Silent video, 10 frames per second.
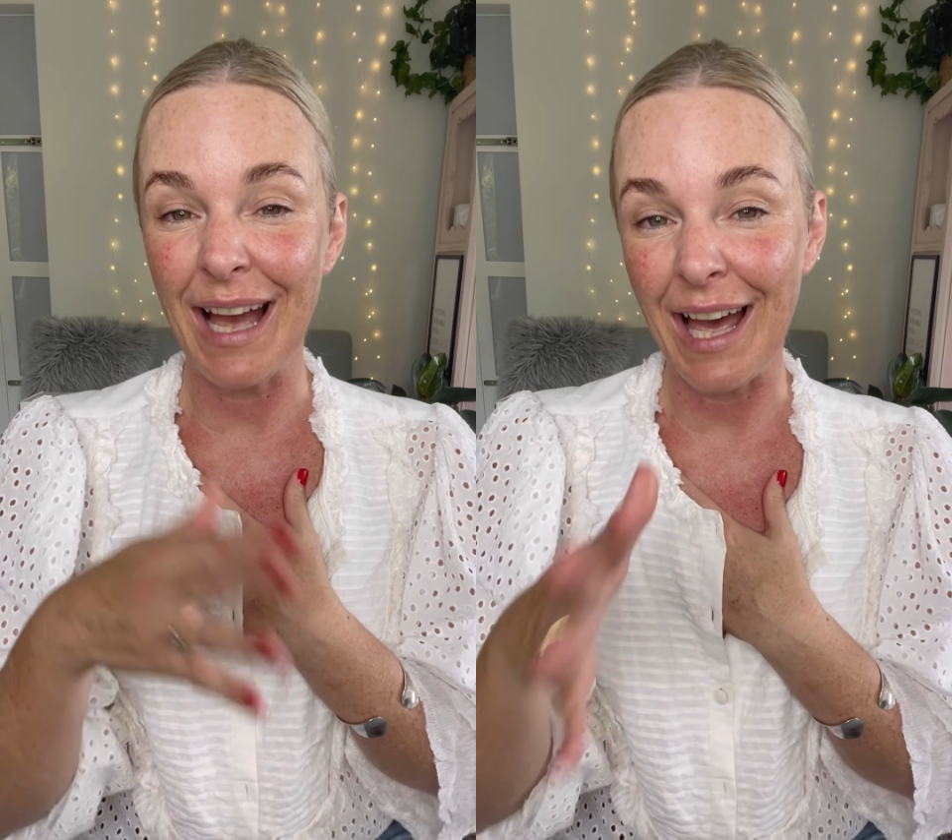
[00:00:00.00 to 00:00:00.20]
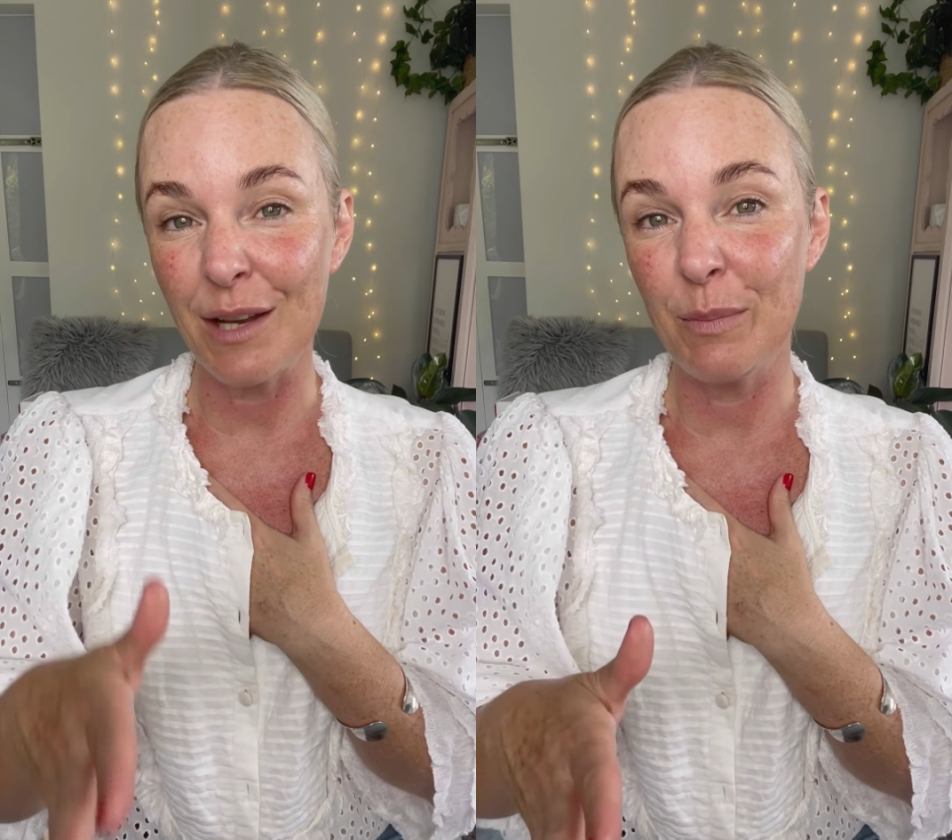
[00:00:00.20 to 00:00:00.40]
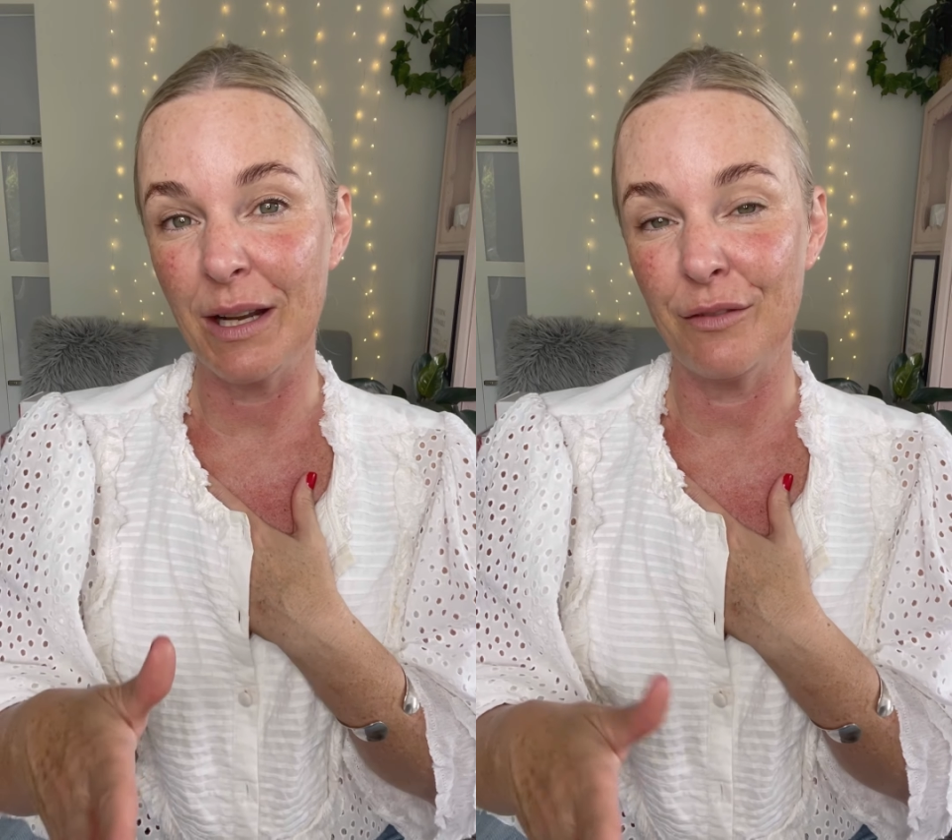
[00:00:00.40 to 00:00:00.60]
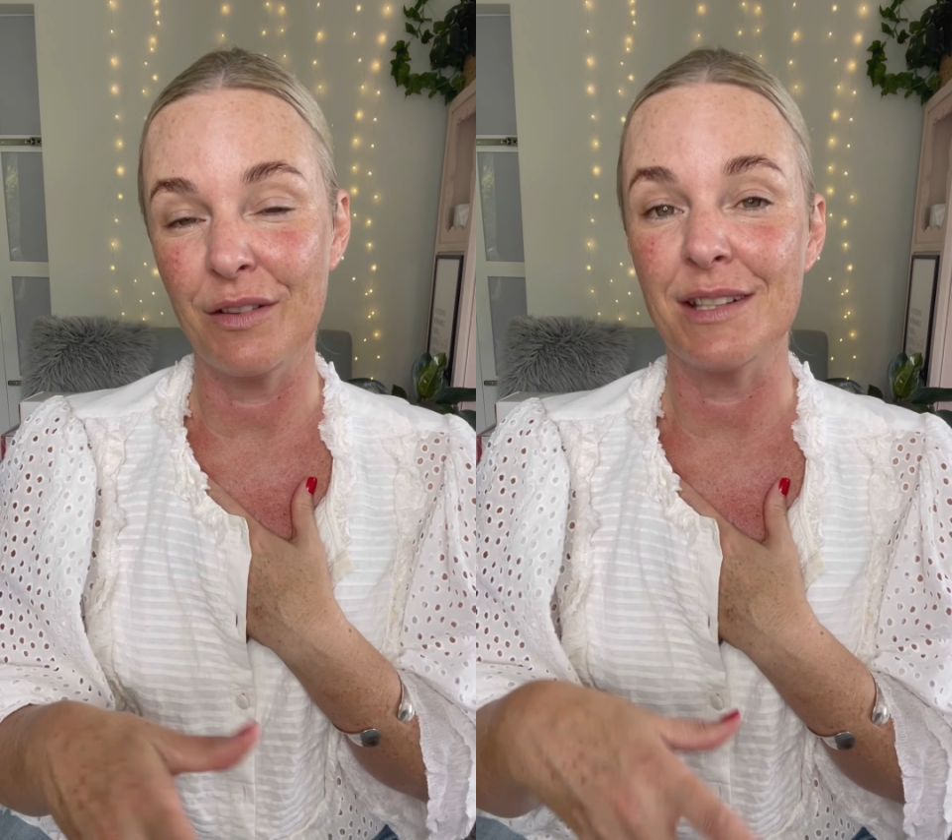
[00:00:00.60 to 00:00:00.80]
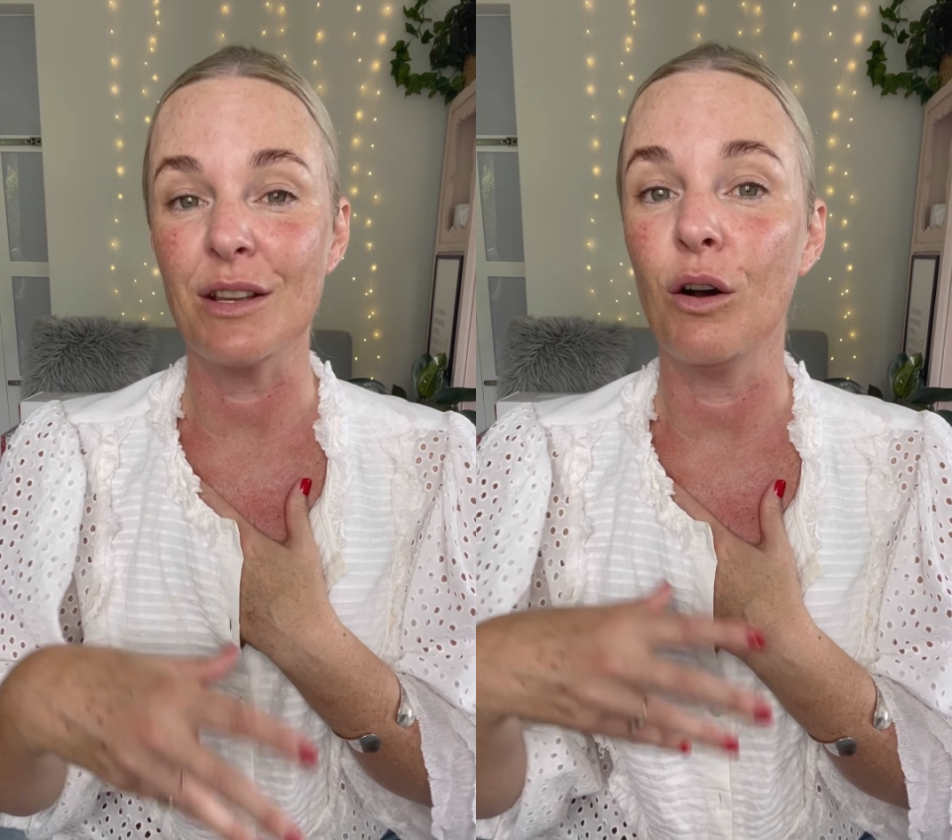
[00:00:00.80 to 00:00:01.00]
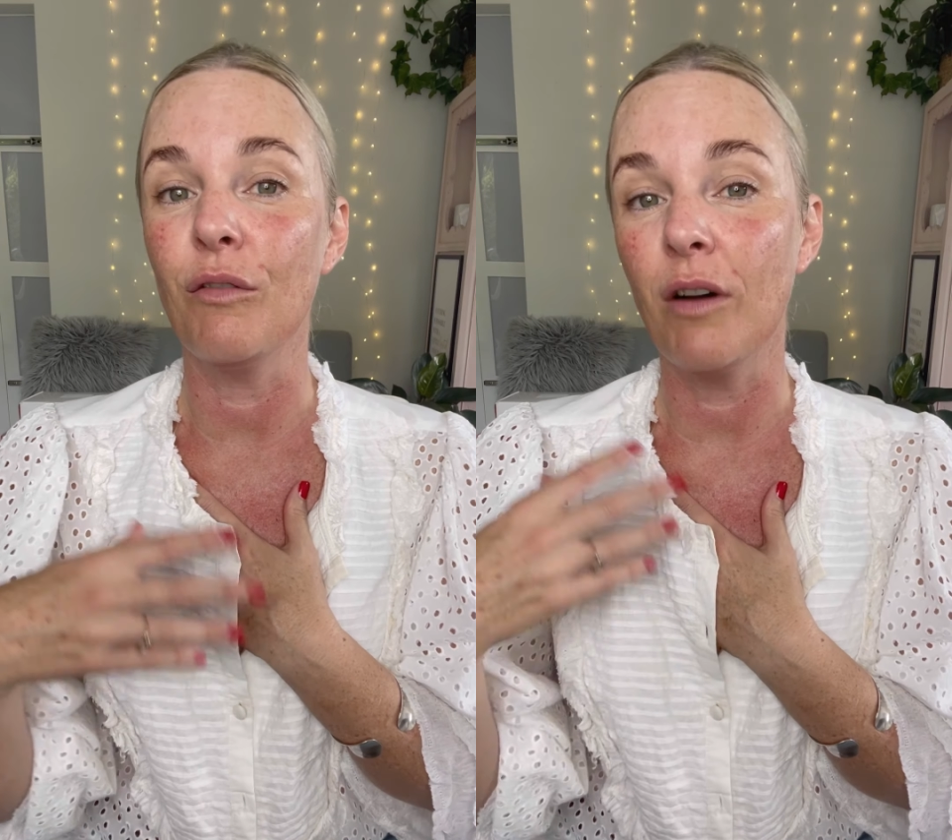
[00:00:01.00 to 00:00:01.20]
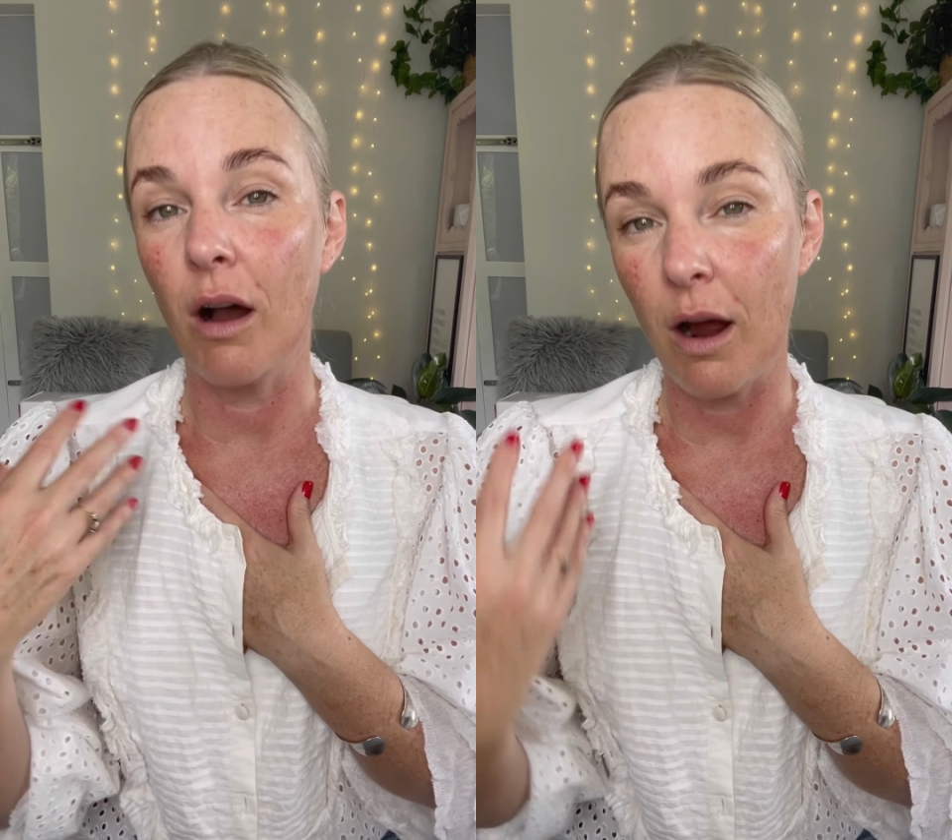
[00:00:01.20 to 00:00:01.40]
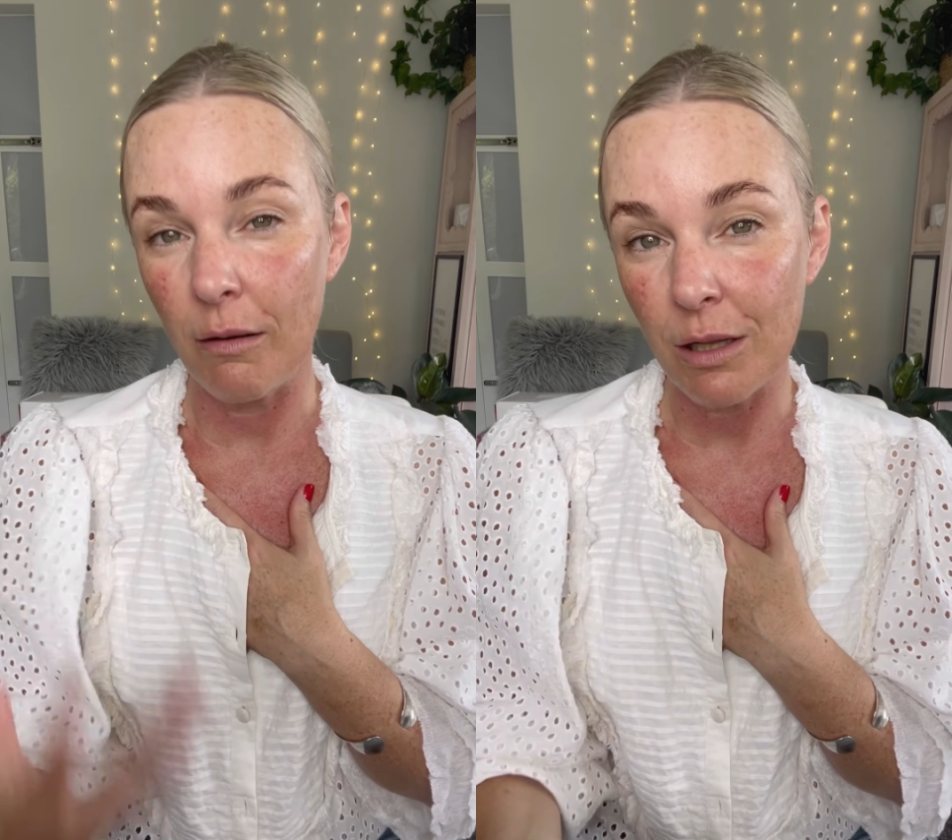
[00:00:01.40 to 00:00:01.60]
added benefits of
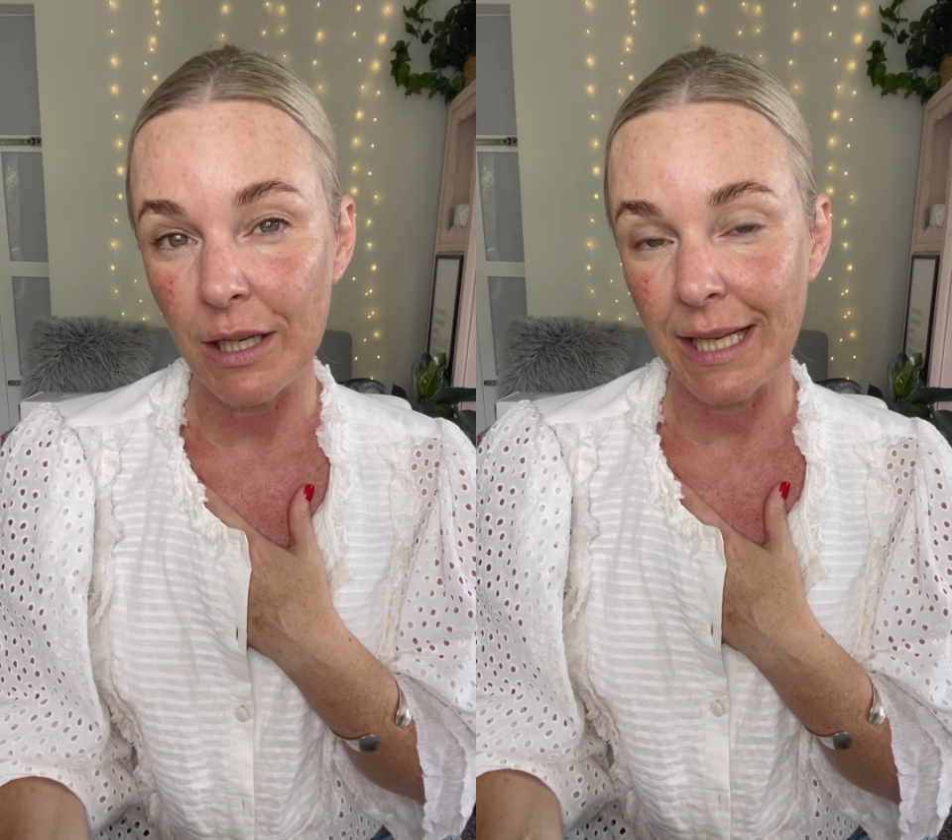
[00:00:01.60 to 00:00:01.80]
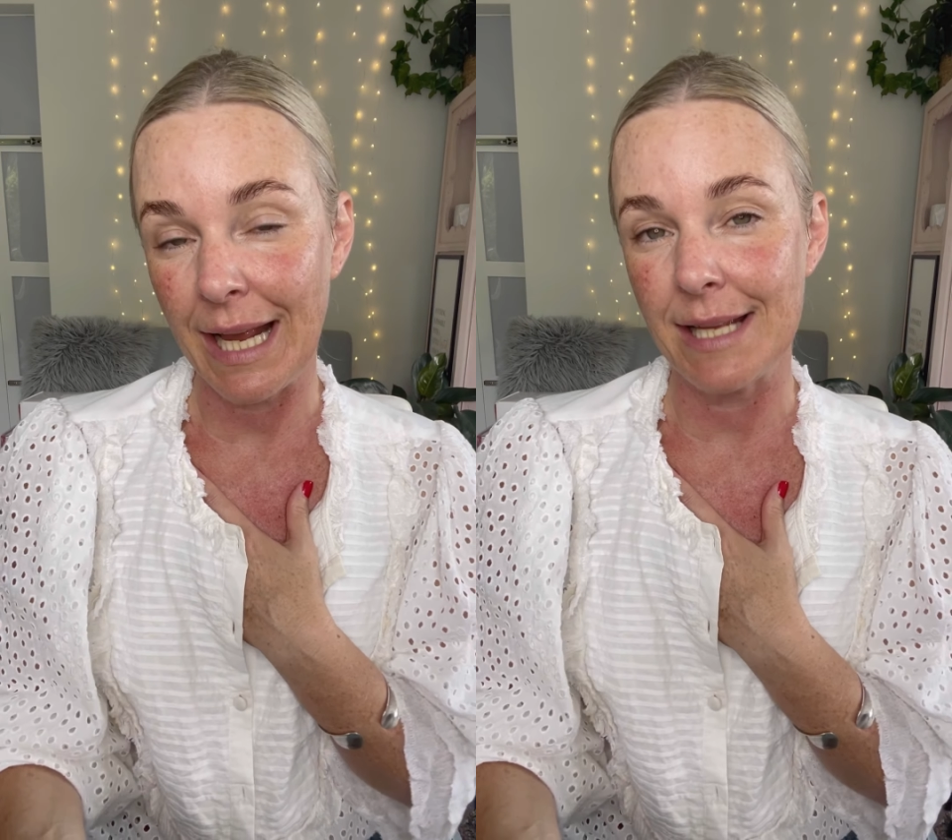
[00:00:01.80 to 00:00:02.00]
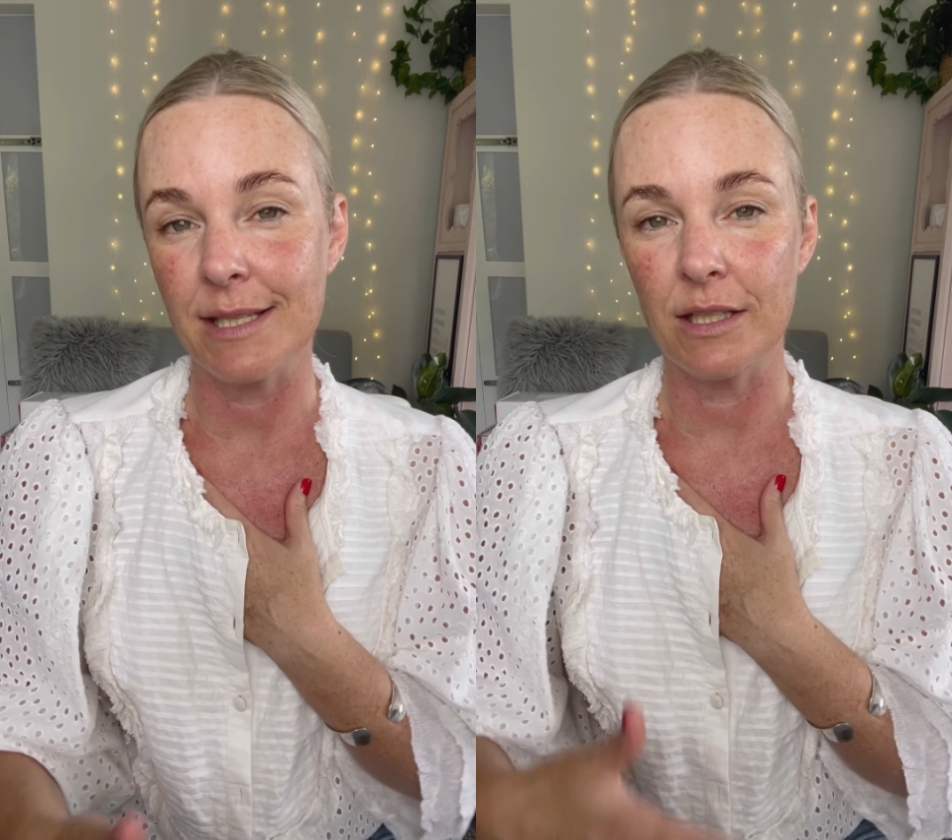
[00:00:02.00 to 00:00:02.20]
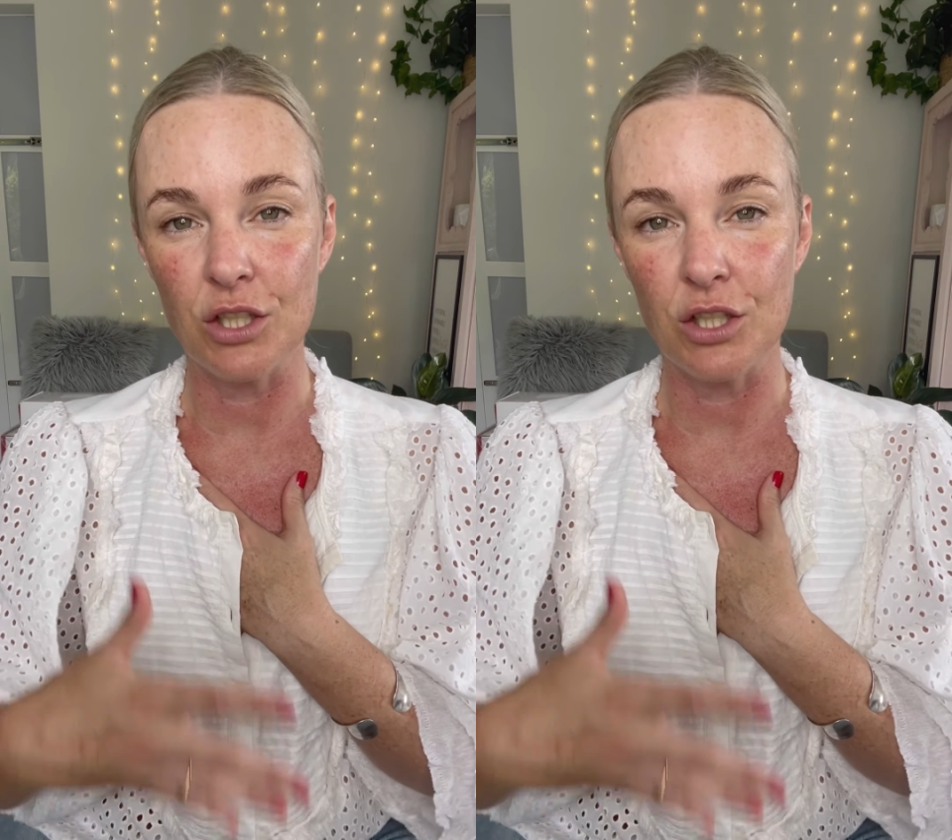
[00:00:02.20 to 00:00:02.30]
hyaluronic acid,